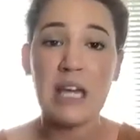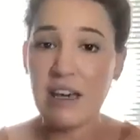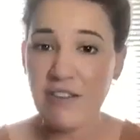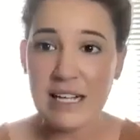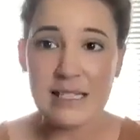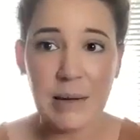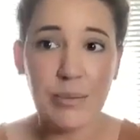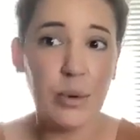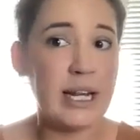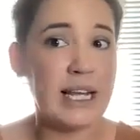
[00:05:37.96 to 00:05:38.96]
If at some
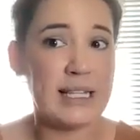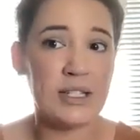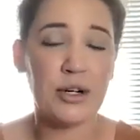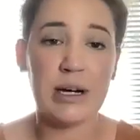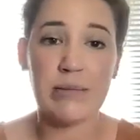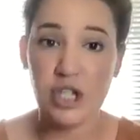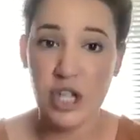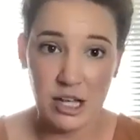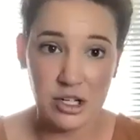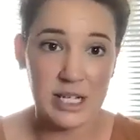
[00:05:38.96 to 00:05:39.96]
point Instagram
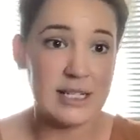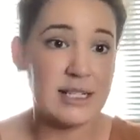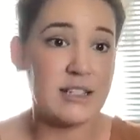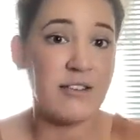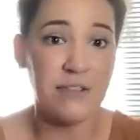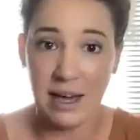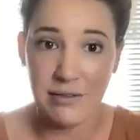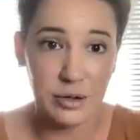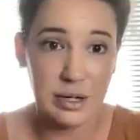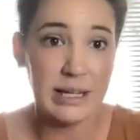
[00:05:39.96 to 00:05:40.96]
changes to
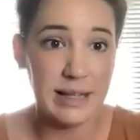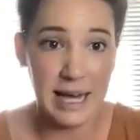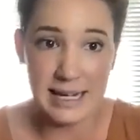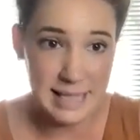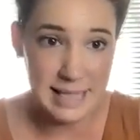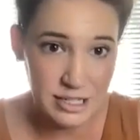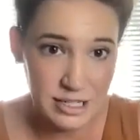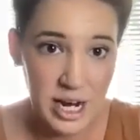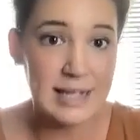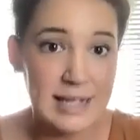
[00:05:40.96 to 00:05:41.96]
favoring less
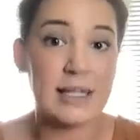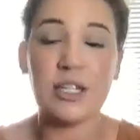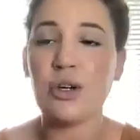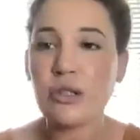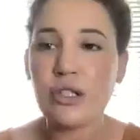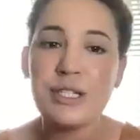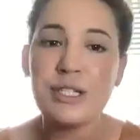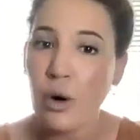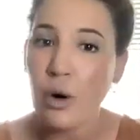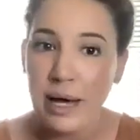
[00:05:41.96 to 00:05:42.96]
hashtags, then you'll just
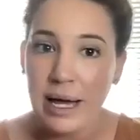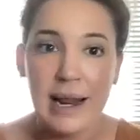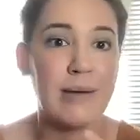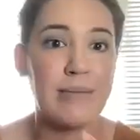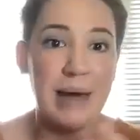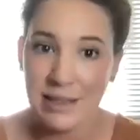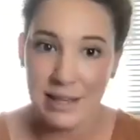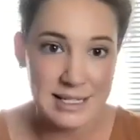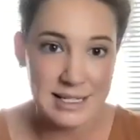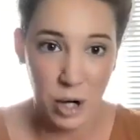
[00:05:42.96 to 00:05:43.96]
go in and make
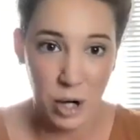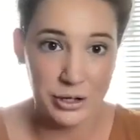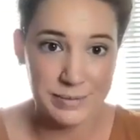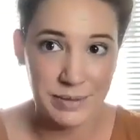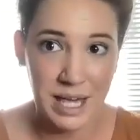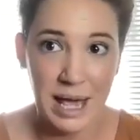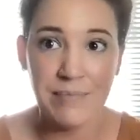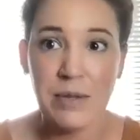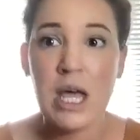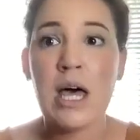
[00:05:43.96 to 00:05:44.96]
these smaller,
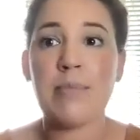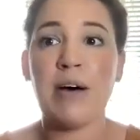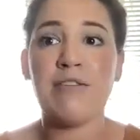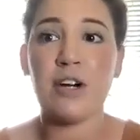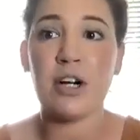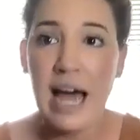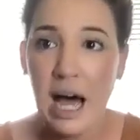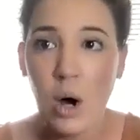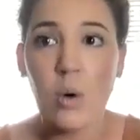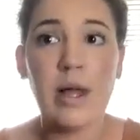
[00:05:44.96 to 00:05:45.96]
okay? But for
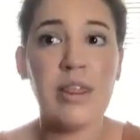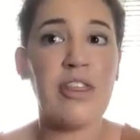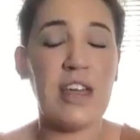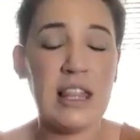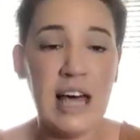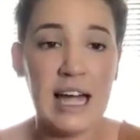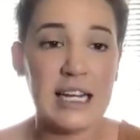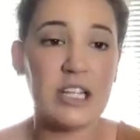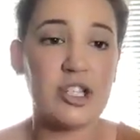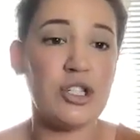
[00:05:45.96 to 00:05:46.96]
now, the thing that I
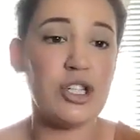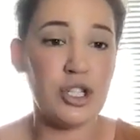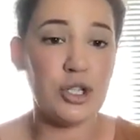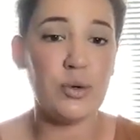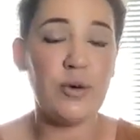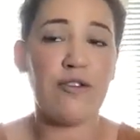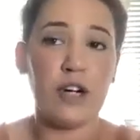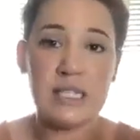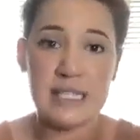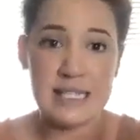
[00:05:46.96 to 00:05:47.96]
need you to do,
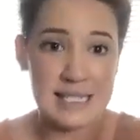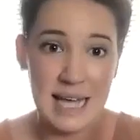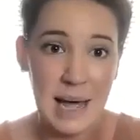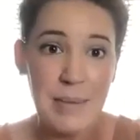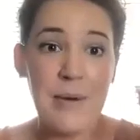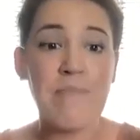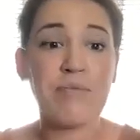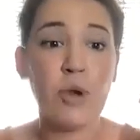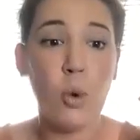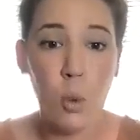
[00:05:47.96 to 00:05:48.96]
first step,
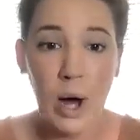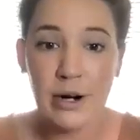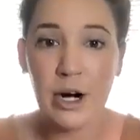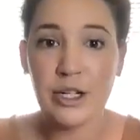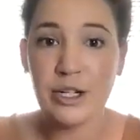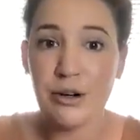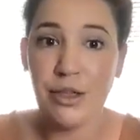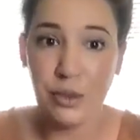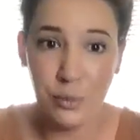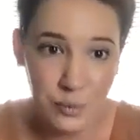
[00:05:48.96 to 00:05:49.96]
what are your
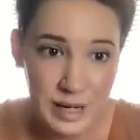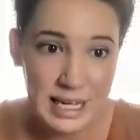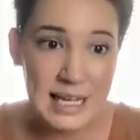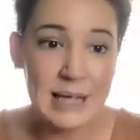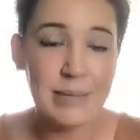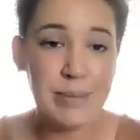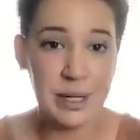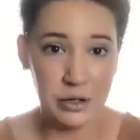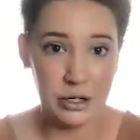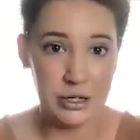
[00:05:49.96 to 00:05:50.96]
3
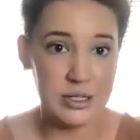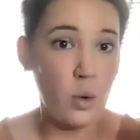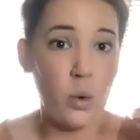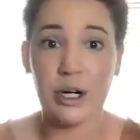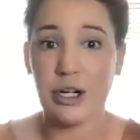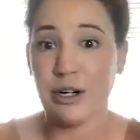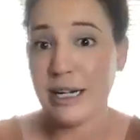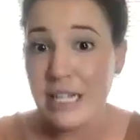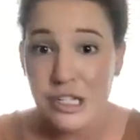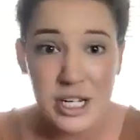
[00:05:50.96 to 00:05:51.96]
pillars or your
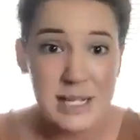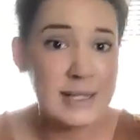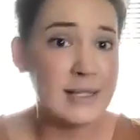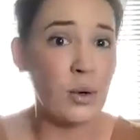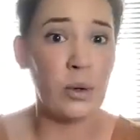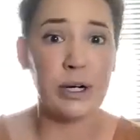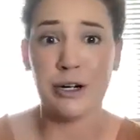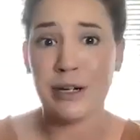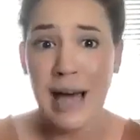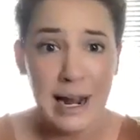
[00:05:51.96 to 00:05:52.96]
niches or
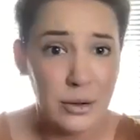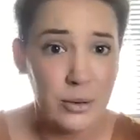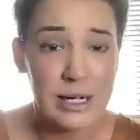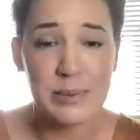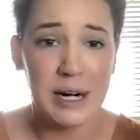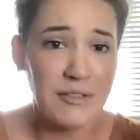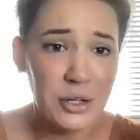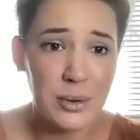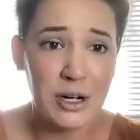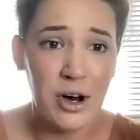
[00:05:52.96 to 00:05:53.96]
your categories, whatever
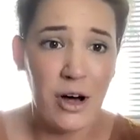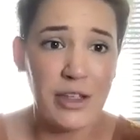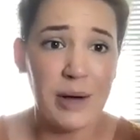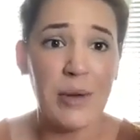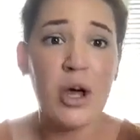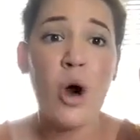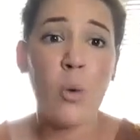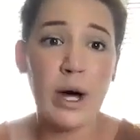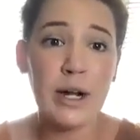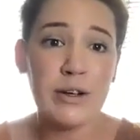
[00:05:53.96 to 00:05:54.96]
you want to call them?
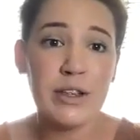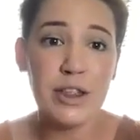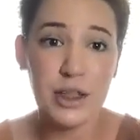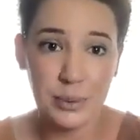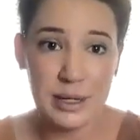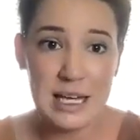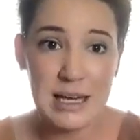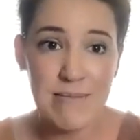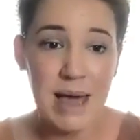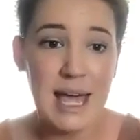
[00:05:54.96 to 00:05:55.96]
What are the
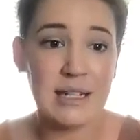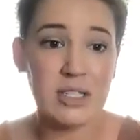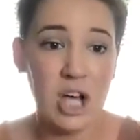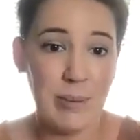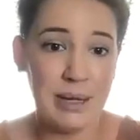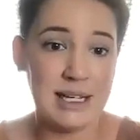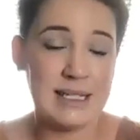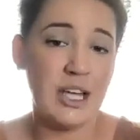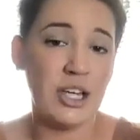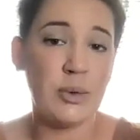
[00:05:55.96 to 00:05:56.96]
3 main topics
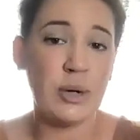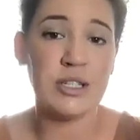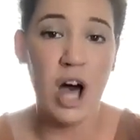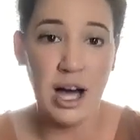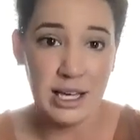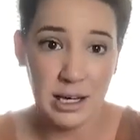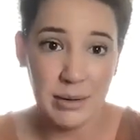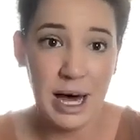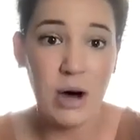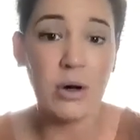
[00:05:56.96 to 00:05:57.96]
that you are talking
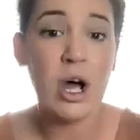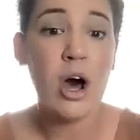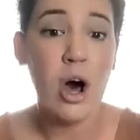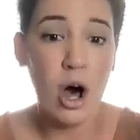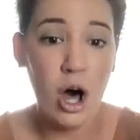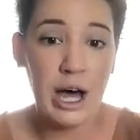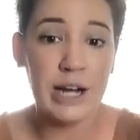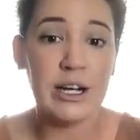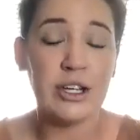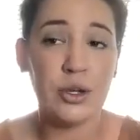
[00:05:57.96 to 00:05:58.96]
about
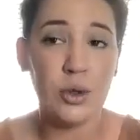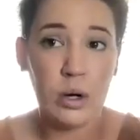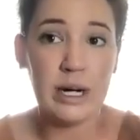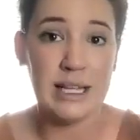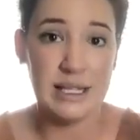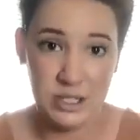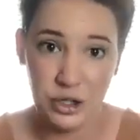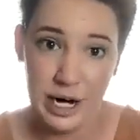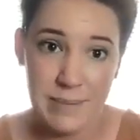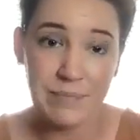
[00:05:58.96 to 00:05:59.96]
on your
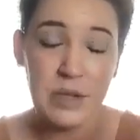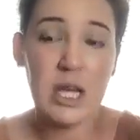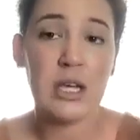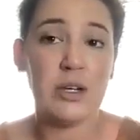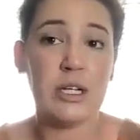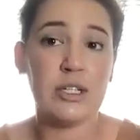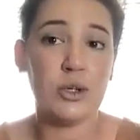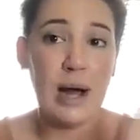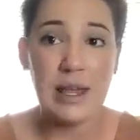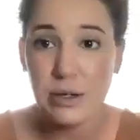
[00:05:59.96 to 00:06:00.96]
Instagram? You need to
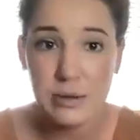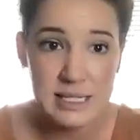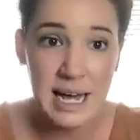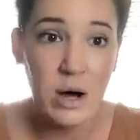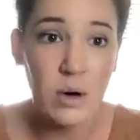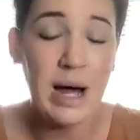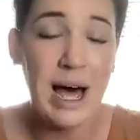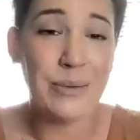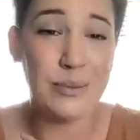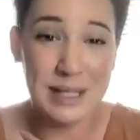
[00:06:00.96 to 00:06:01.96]
write those down.
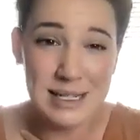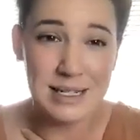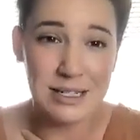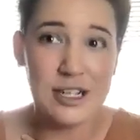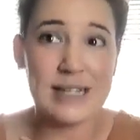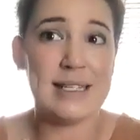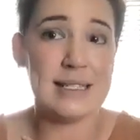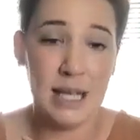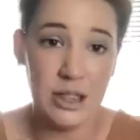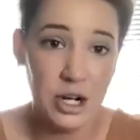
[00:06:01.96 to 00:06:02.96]
I really suggest
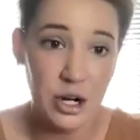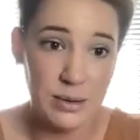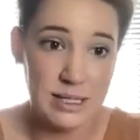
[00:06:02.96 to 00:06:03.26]
this in the note